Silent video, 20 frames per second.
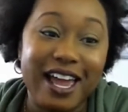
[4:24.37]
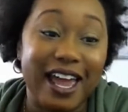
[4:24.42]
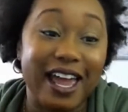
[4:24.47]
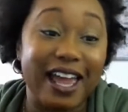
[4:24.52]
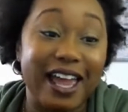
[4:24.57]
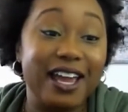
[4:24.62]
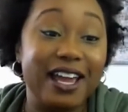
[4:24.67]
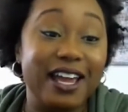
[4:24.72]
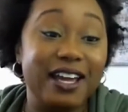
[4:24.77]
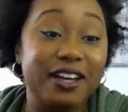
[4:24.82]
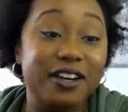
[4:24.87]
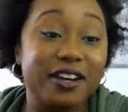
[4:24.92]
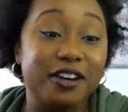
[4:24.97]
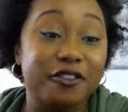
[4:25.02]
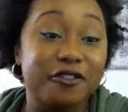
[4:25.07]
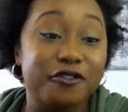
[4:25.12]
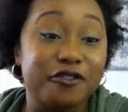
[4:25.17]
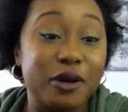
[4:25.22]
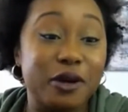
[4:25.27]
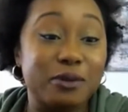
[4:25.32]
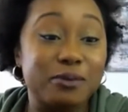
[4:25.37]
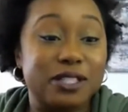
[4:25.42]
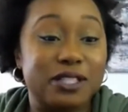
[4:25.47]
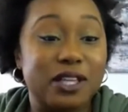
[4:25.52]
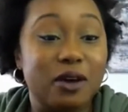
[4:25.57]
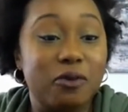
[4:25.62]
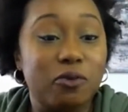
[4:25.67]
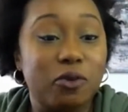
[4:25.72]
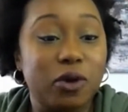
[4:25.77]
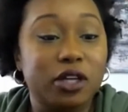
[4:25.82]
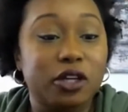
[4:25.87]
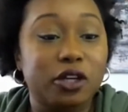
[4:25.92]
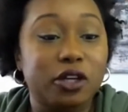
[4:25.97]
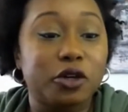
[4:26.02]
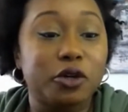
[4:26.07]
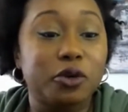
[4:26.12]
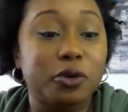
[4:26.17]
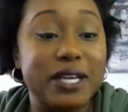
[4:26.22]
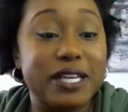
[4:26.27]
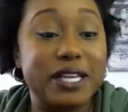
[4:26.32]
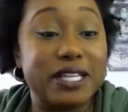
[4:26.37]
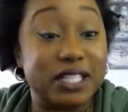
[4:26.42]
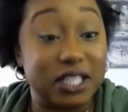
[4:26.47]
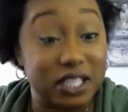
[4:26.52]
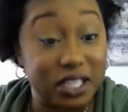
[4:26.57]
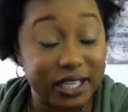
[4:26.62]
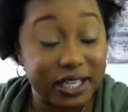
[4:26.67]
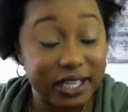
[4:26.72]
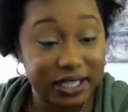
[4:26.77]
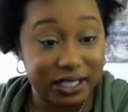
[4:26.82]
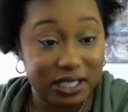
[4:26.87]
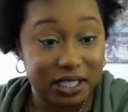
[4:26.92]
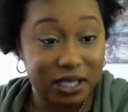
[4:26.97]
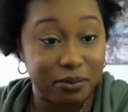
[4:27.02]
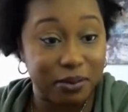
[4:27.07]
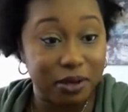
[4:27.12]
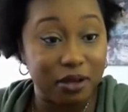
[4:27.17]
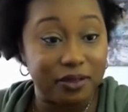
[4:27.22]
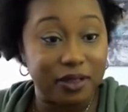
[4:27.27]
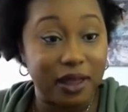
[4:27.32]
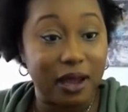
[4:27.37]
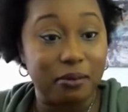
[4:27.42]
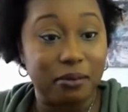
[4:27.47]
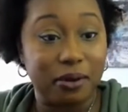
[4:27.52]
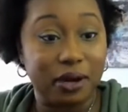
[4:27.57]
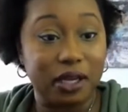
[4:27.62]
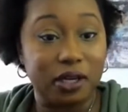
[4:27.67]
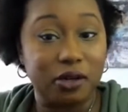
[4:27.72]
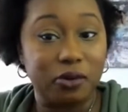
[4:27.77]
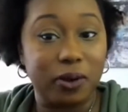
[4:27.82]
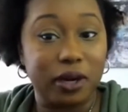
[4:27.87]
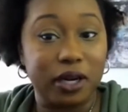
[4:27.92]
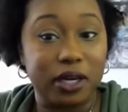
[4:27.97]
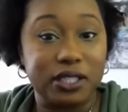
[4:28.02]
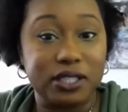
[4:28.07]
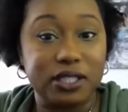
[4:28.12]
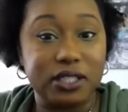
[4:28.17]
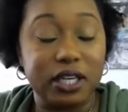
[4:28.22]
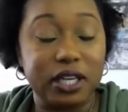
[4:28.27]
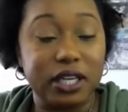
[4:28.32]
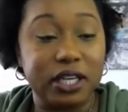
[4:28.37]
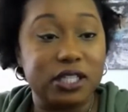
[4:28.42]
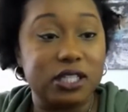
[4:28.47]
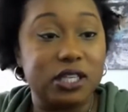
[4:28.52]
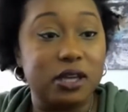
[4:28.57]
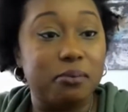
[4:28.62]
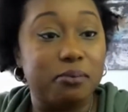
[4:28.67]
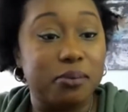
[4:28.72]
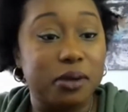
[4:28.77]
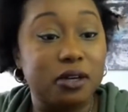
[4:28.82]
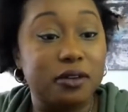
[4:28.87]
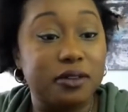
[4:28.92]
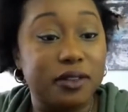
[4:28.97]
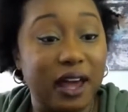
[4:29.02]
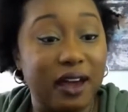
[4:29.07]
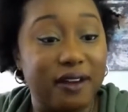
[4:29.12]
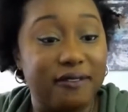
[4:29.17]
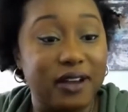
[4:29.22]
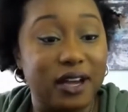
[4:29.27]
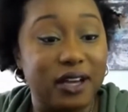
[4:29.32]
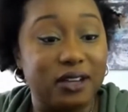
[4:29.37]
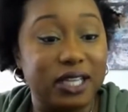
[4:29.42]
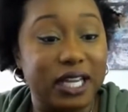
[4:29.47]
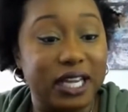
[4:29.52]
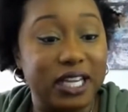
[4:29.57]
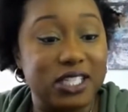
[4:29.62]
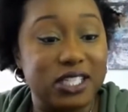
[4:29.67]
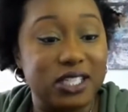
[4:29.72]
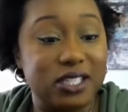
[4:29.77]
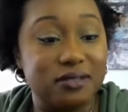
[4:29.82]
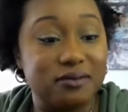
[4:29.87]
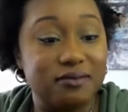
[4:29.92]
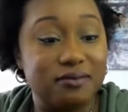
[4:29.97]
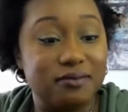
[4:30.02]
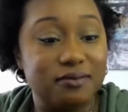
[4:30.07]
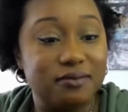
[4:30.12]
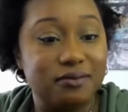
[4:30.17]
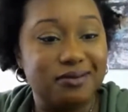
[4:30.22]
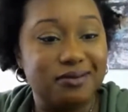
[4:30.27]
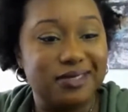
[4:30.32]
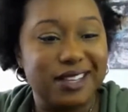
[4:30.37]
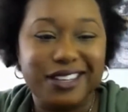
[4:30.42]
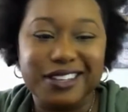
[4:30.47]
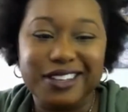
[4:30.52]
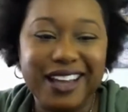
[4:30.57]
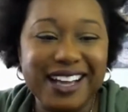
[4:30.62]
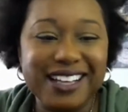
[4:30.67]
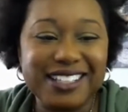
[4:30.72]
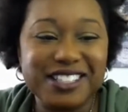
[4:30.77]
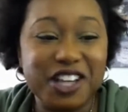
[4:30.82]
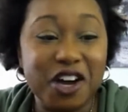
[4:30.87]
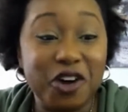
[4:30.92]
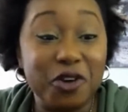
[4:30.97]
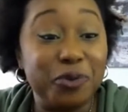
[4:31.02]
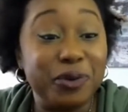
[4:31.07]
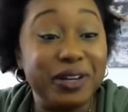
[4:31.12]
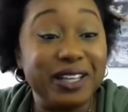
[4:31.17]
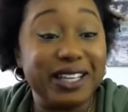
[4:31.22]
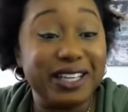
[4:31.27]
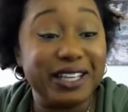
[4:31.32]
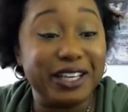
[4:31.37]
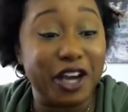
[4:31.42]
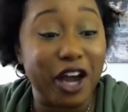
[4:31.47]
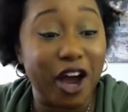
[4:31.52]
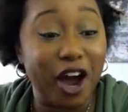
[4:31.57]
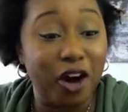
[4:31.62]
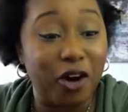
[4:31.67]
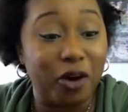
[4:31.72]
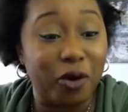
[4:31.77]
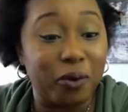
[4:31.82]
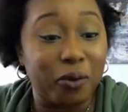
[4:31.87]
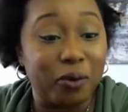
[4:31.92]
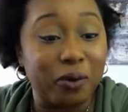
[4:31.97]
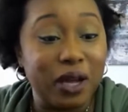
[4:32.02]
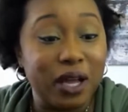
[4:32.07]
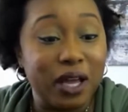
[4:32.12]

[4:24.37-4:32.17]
And from someone who is looking to build that brand awareness, looking to build that foundation, you guys don't really know.